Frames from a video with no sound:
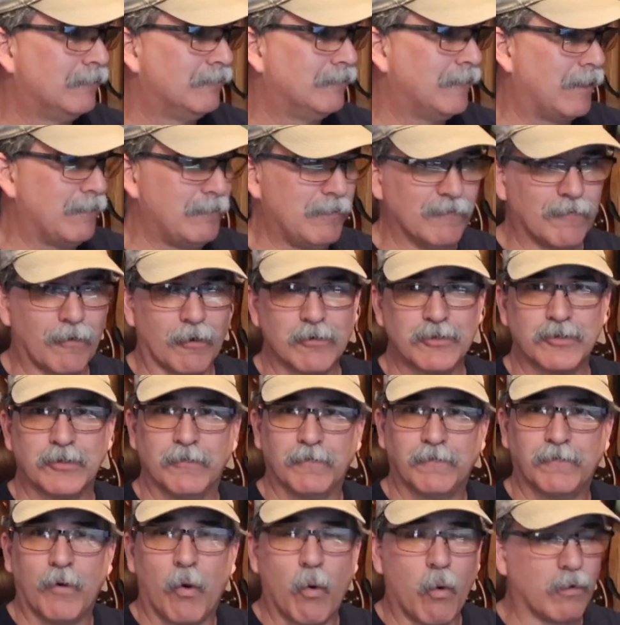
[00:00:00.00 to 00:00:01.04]
maybe version
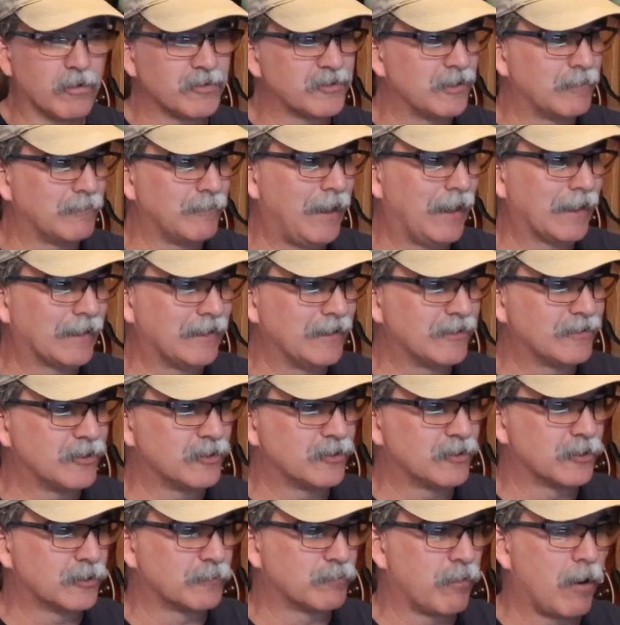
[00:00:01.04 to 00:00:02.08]
4, something like this.
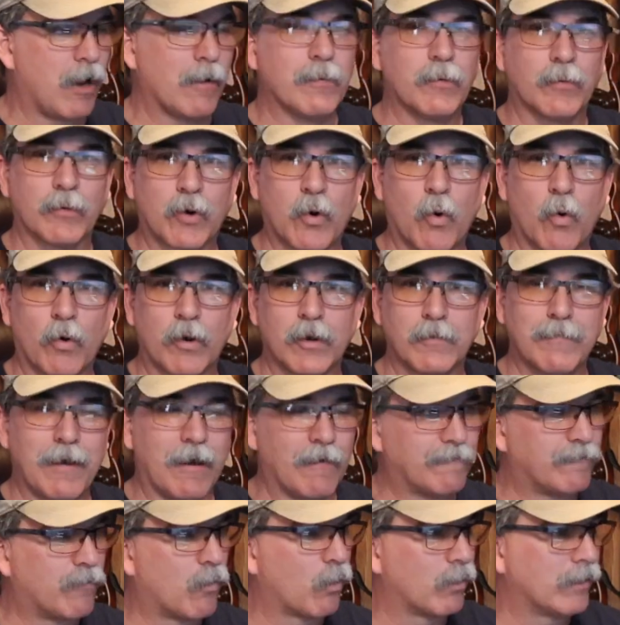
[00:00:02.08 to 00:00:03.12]
This was probably recorded
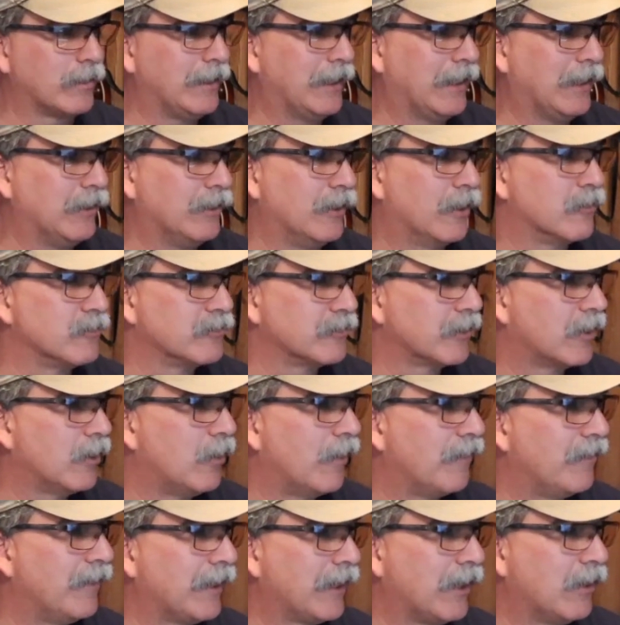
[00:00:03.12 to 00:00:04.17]
about 14 years ago,
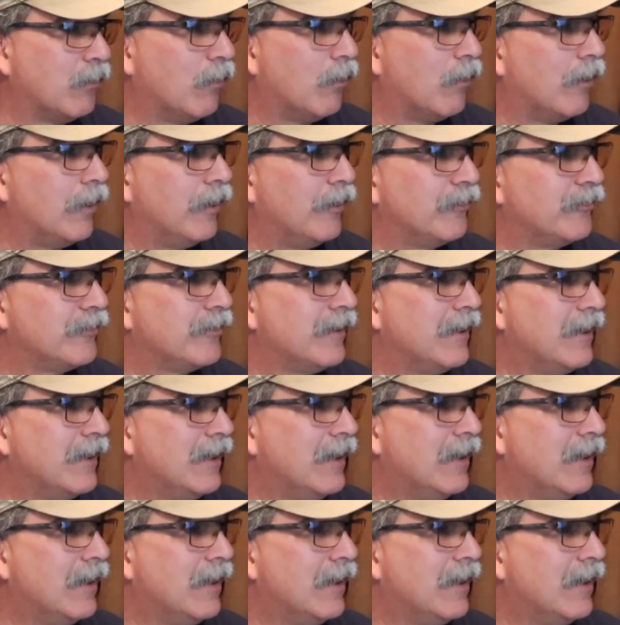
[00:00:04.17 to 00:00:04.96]
I think it was.